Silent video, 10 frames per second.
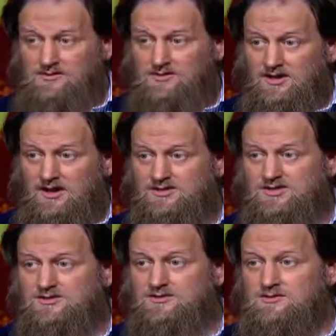
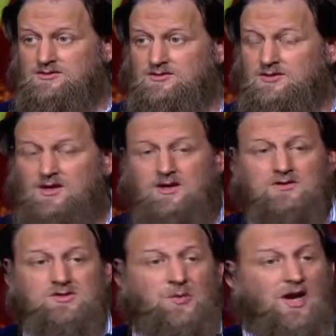Yes?
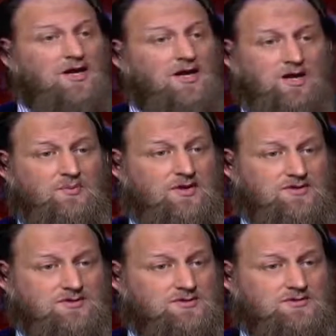Subhanallah,
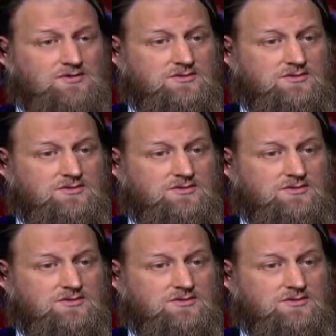brothers